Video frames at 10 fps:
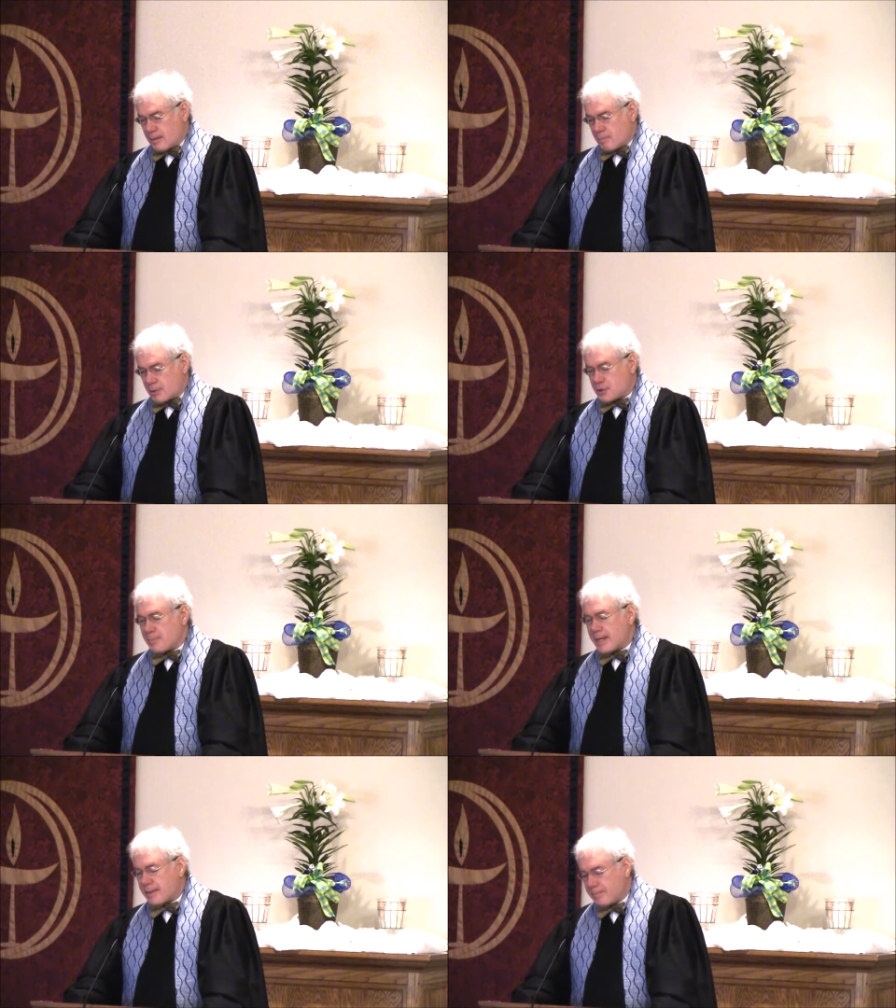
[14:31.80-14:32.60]
But you
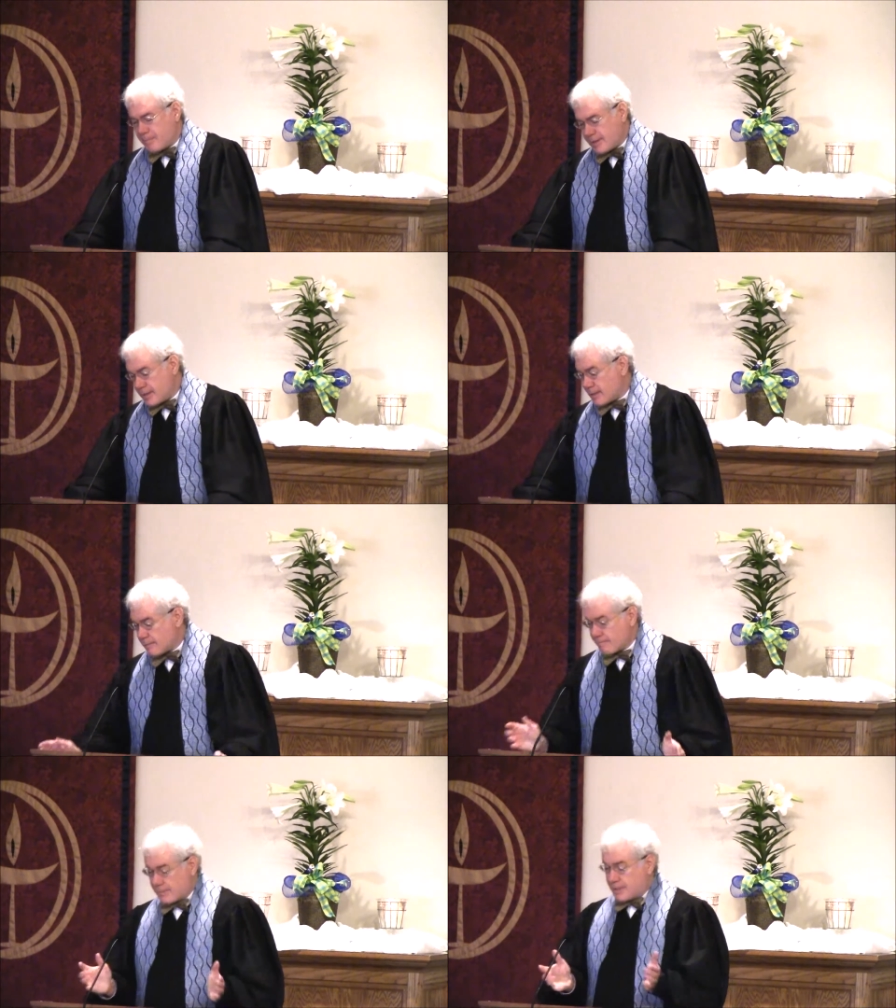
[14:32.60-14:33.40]
may
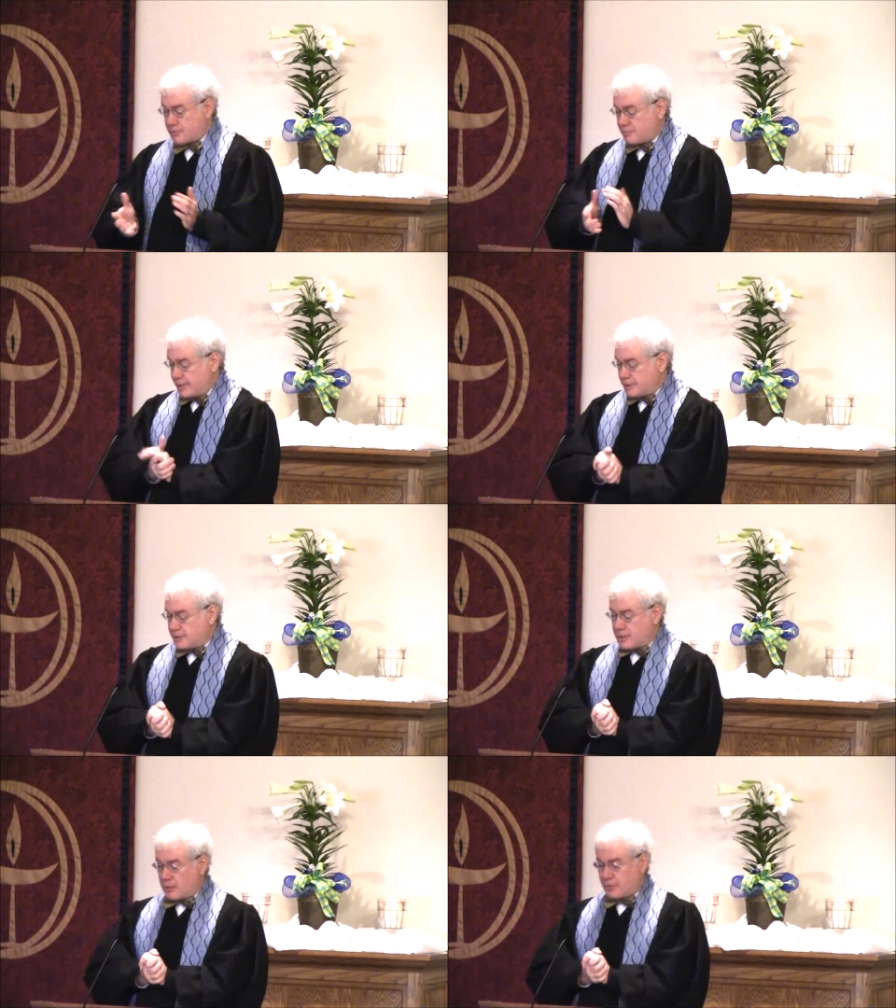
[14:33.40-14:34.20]
be intrigued
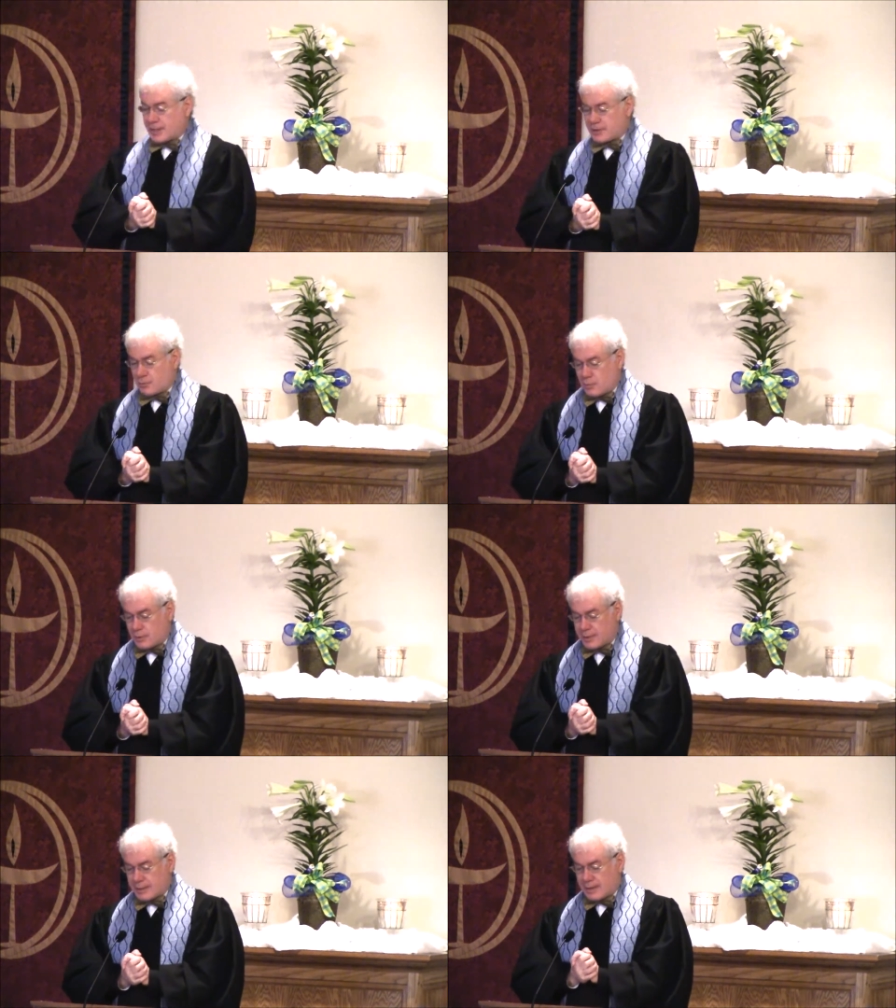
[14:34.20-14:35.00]
to know that the
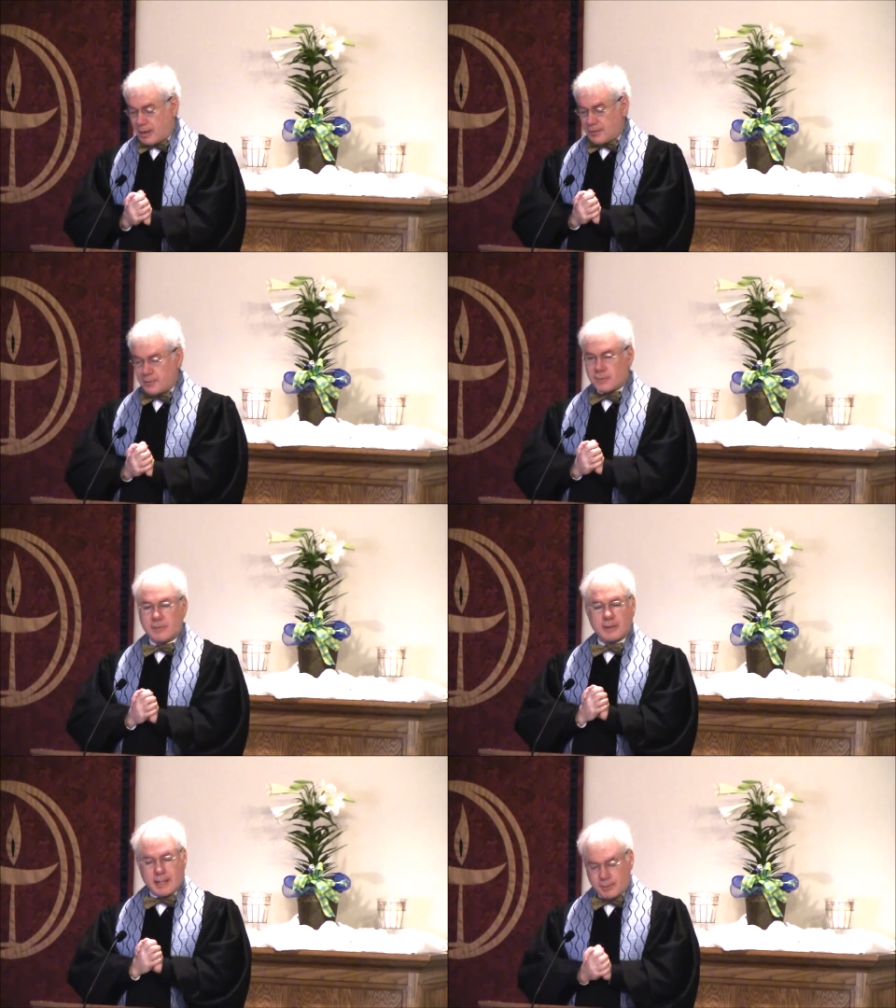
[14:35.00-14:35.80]
word in other
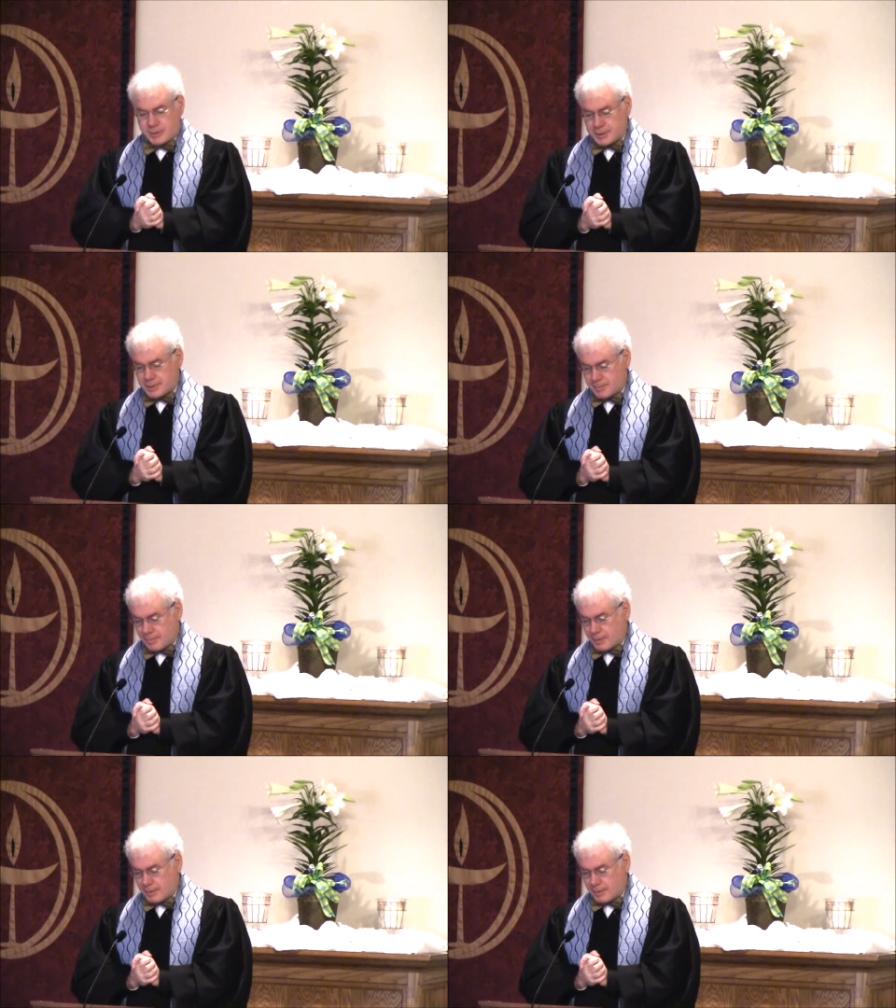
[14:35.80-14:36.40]
languages,